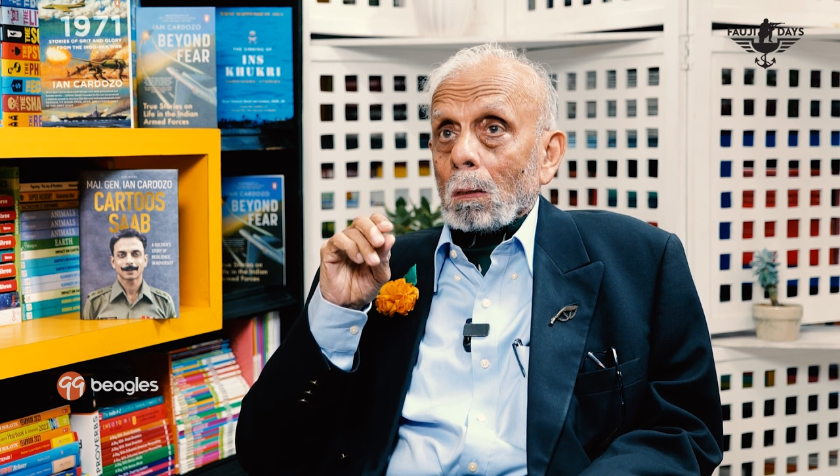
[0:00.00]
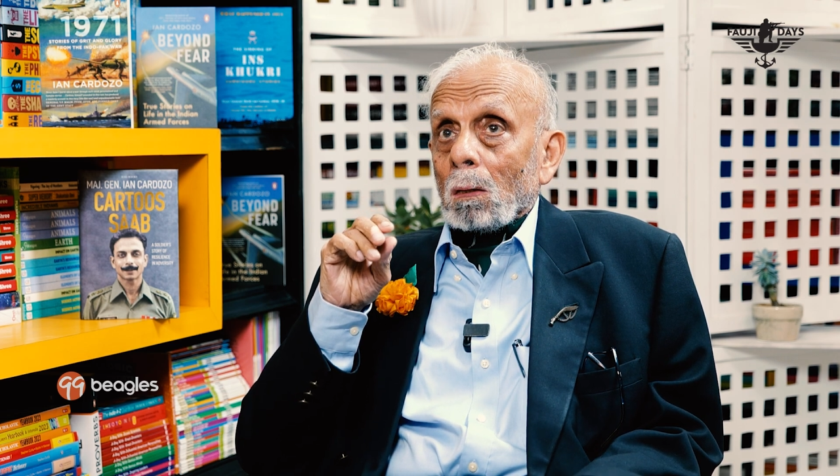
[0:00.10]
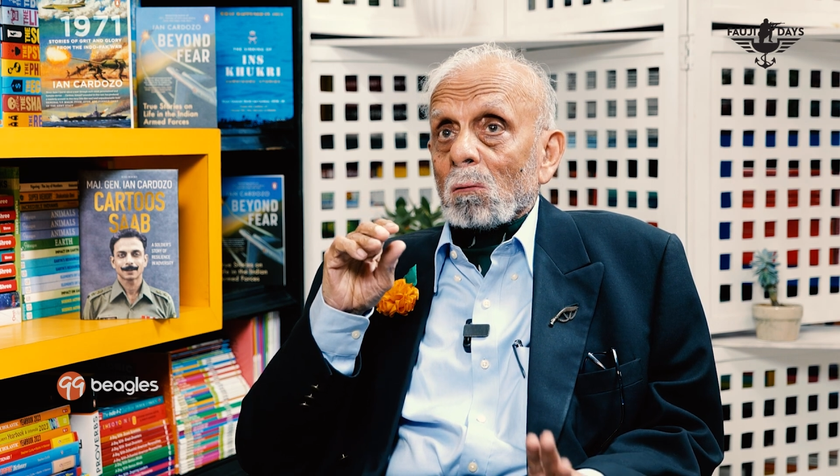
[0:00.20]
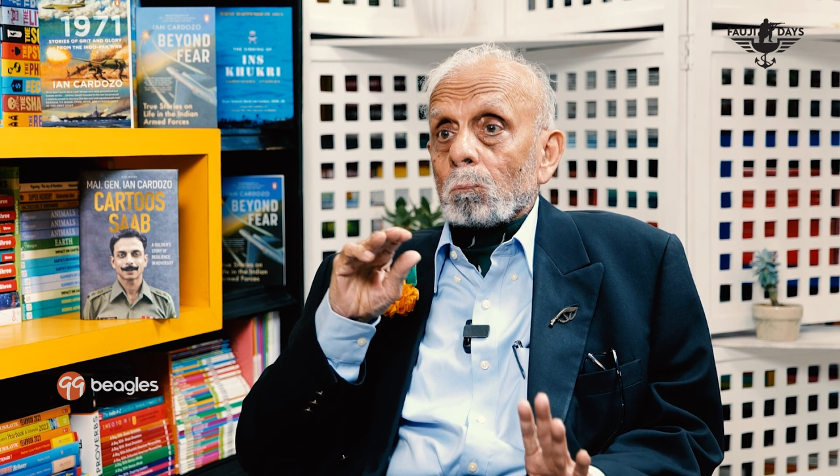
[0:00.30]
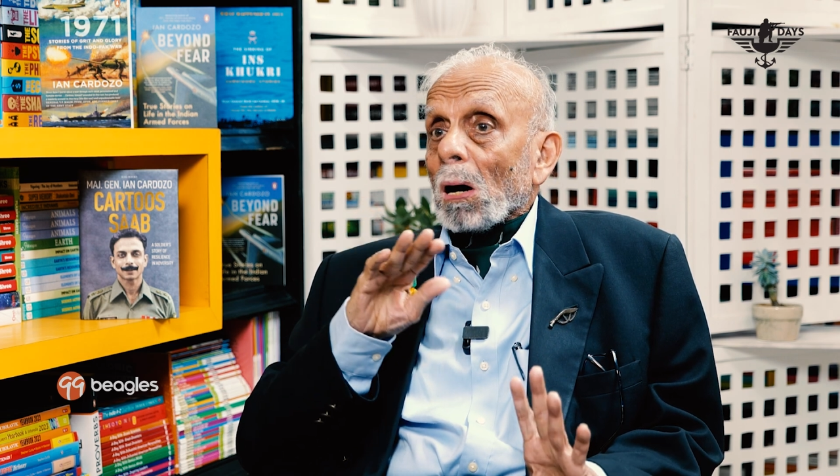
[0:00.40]

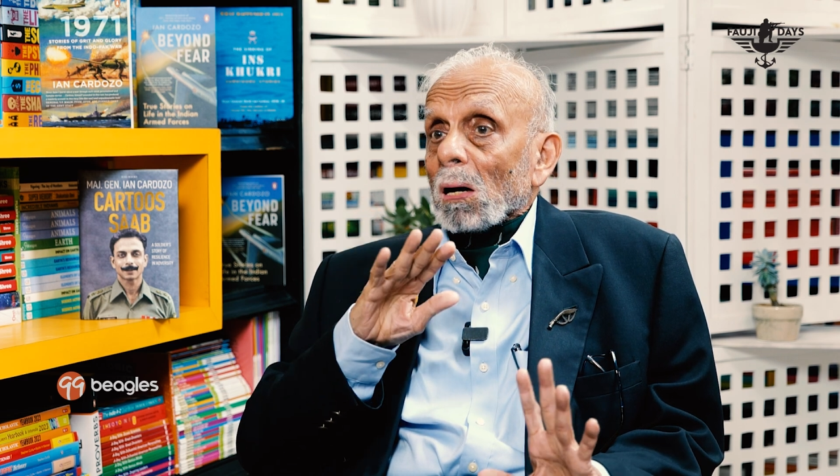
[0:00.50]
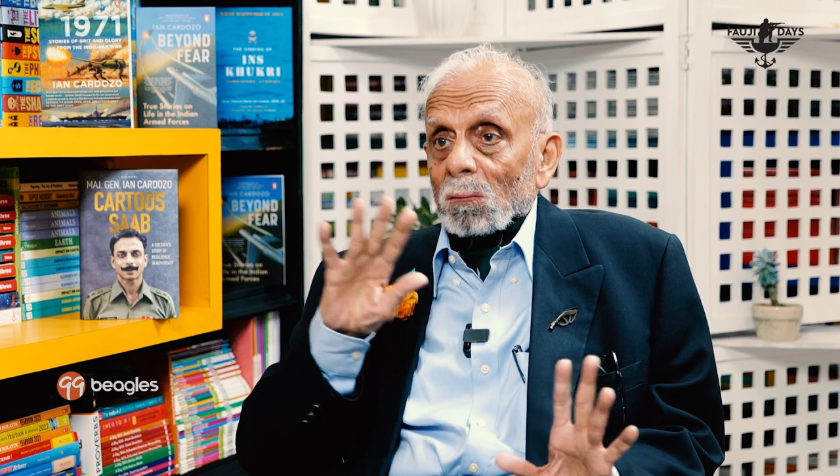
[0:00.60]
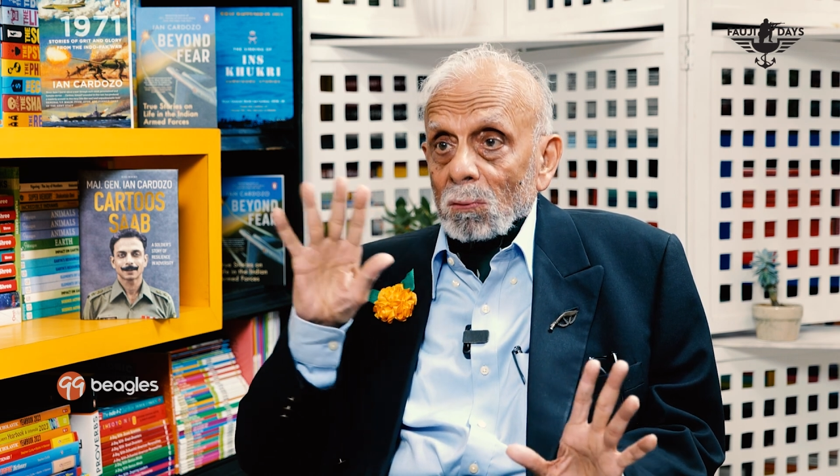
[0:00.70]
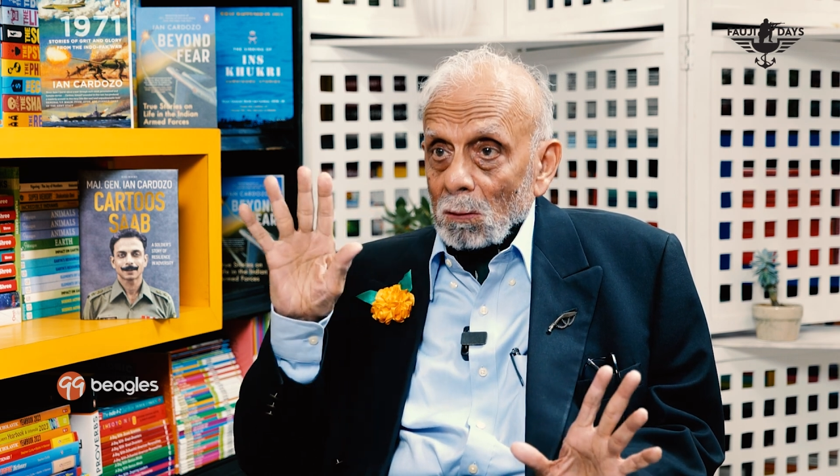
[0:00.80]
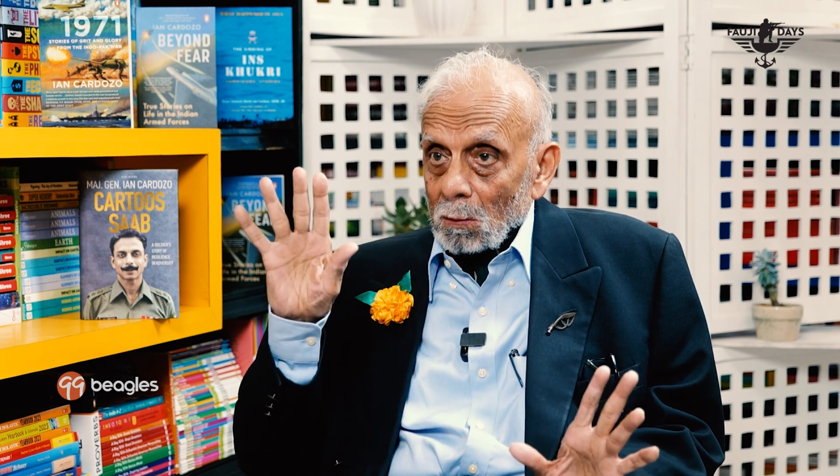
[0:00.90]
is par
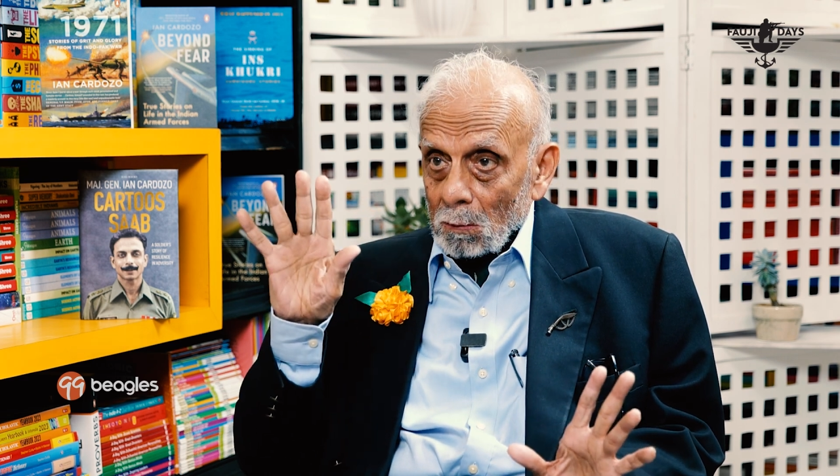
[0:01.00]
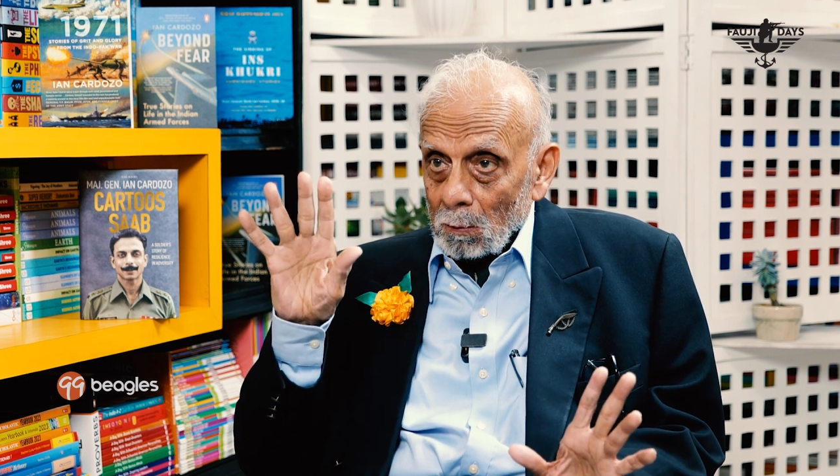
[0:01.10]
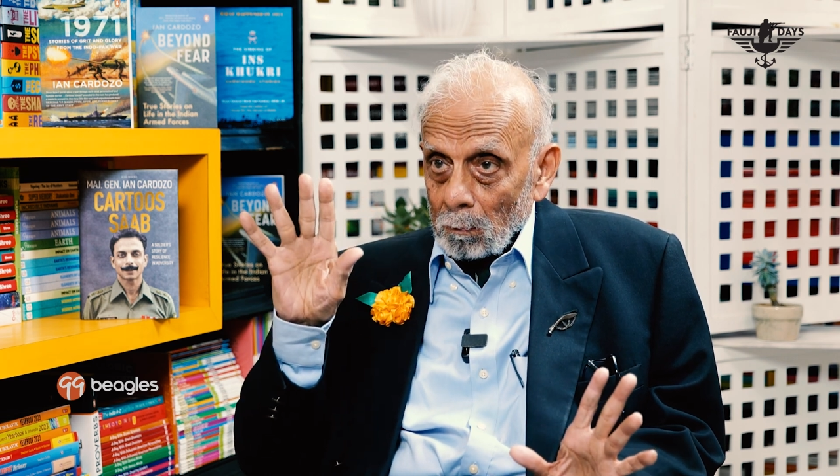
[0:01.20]
excellence.